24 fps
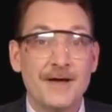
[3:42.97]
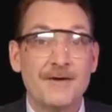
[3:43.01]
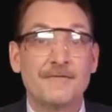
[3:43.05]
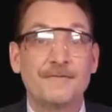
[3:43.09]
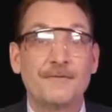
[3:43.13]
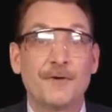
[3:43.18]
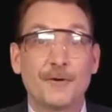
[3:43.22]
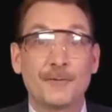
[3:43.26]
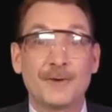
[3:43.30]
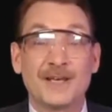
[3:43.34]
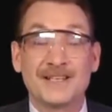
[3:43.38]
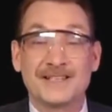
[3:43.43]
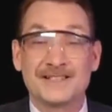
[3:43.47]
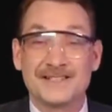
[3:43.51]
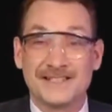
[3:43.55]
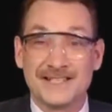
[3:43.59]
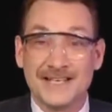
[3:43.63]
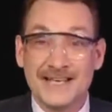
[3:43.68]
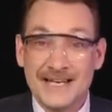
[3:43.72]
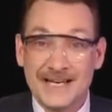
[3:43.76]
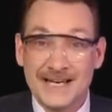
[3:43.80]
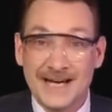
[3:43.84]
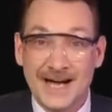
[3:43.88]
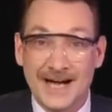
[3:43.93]
forming
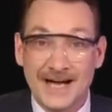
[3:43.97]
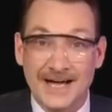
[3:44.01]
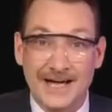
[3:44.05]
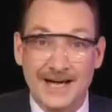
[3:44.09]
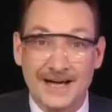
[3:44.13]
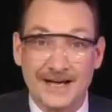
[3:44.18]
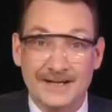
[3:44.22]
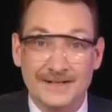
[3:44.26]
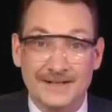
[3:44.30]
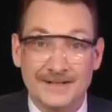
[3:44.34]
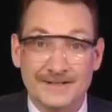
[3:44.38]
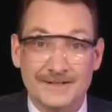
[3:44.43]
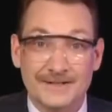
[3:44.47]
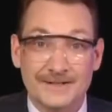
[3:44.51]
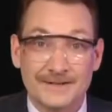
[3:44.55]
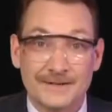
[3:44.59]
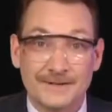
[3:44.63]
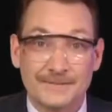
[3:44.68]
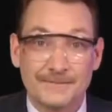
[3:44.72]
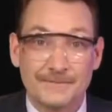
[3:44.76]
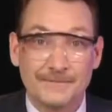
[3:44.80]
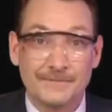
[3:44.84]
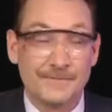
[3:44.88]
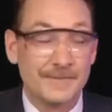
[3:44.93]
zinc ions,
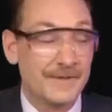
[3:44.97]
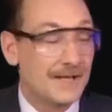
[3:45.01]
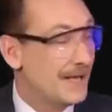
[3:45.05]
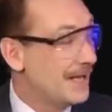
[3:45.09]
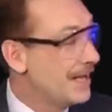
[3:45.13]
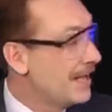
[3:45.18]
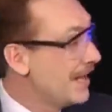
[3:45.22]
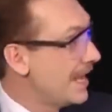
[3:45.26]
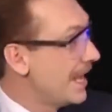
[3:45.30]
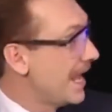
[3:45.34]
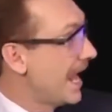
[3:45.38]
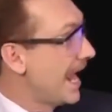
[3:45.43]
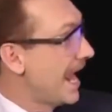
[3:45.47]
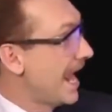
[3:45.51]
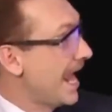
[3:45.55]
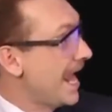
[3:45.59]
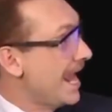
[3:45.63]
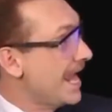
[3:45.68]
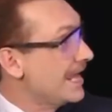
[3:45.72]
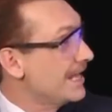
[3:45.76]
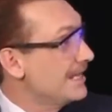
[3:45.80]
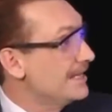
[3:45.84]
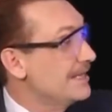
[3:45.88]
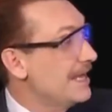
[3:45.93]

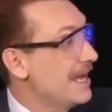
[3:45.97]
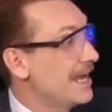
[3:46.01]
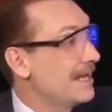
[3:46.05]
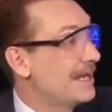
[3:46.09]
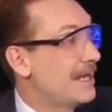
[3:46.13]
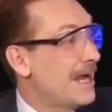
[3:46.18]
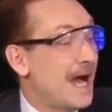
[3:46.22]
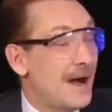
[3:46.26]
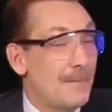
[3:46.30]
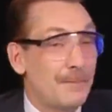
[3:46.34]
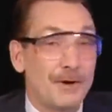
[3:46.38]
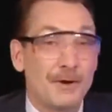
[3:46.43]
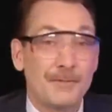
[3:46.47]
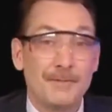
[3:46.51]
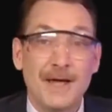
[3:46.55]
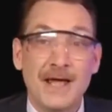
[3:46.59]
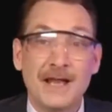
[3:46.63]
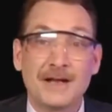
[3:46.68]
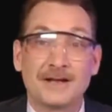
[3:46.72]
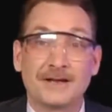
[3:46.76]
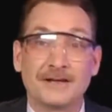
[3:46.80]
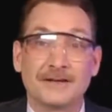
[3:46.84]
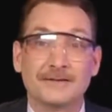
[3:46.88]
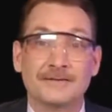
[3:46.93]
and copper
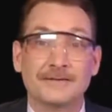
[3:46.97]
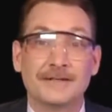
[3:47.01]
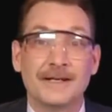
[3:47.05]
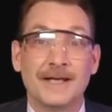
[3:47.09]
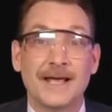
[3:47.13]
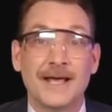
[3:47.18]
metal.